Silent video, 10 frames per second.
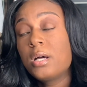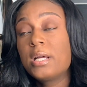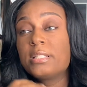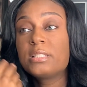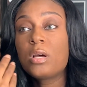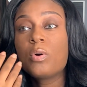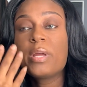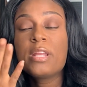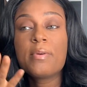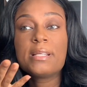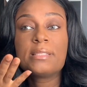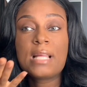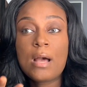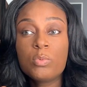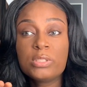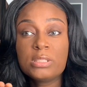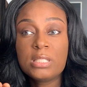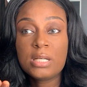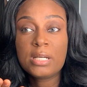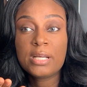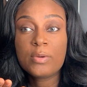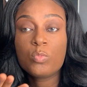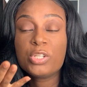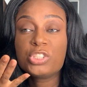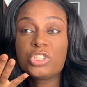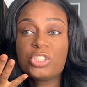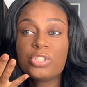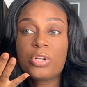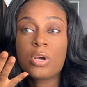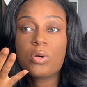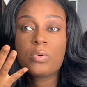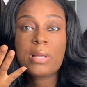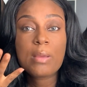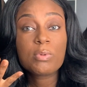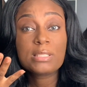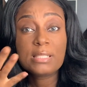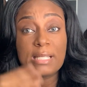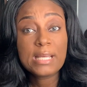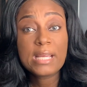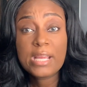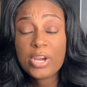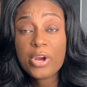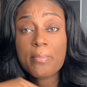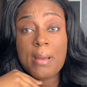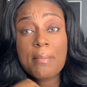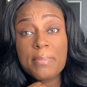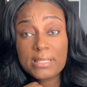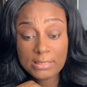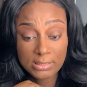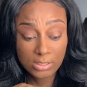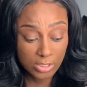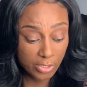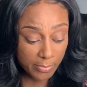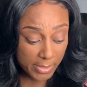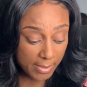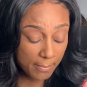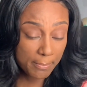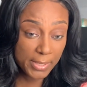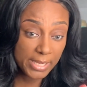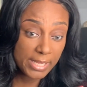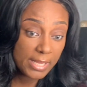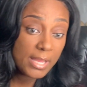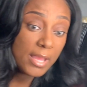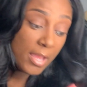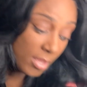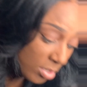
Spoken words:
So anyways, that was done, which, you know, it was a dent. It hurt my business a little bit, but, you